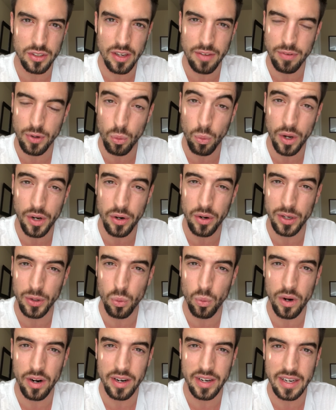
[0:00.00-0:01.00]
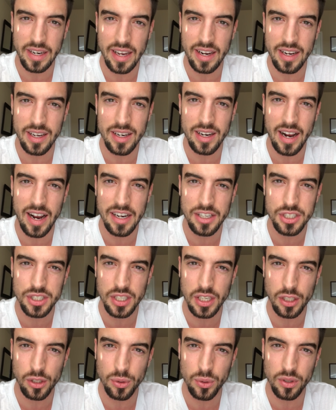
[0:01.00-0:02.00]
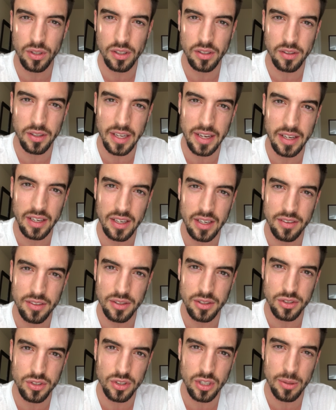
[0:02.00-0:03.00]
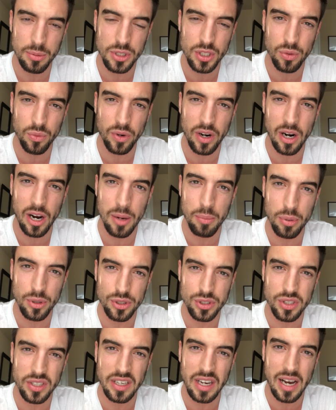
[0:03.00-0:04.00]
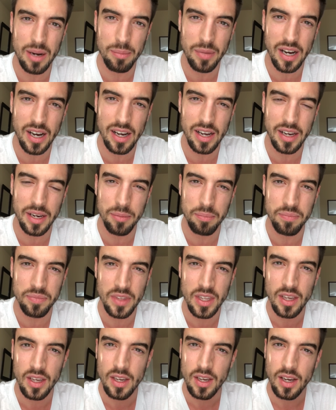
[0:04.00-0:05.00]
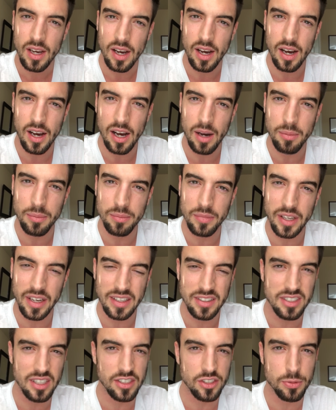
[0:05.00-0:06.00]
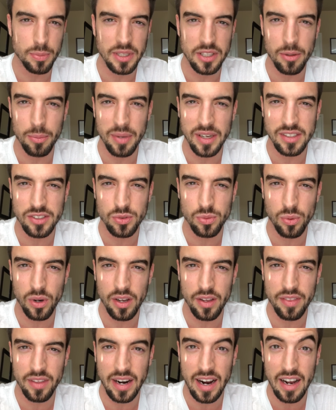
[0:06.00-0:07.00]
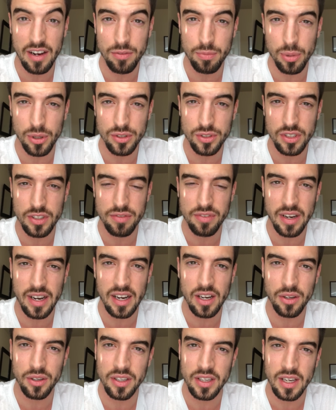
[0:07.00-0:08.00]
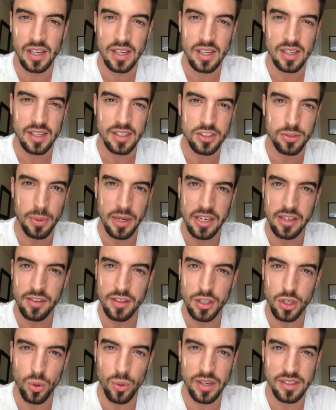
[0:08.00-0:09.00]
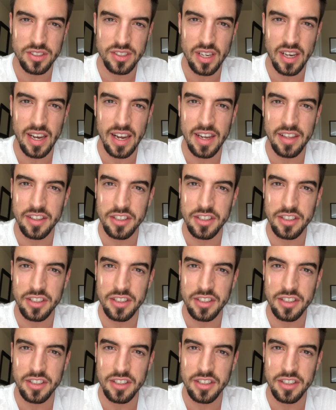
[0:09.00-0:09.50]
If you're wondering where to get it, I actually included a link in the description of where I personally got mine. Like I said, it's been the best one that I've personally found. It's made in the USA.